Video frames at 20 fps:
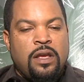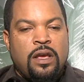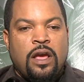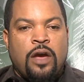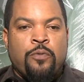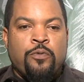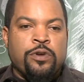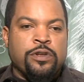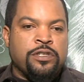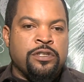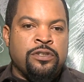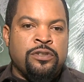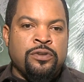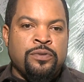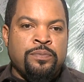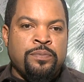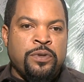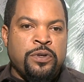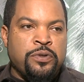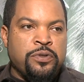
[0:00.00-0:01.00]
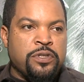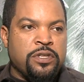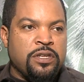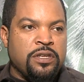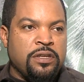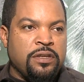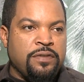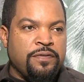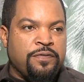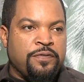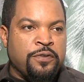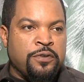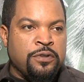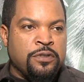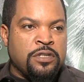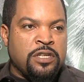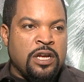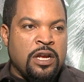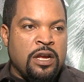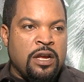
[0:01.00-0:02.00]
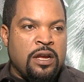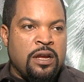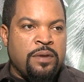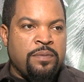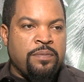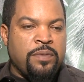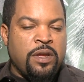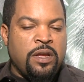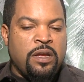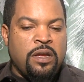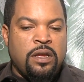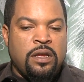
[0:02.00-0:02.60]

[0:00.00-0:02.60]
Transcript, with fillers: Yeah, I wanted to do music full time,